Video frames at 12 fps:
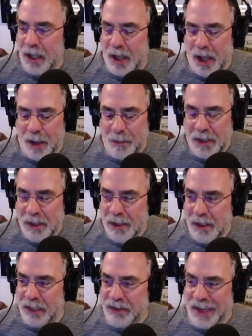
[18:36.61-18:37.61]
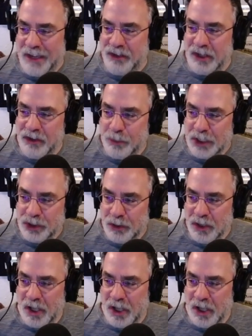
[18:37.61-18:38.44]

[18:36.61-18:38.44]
It takes a special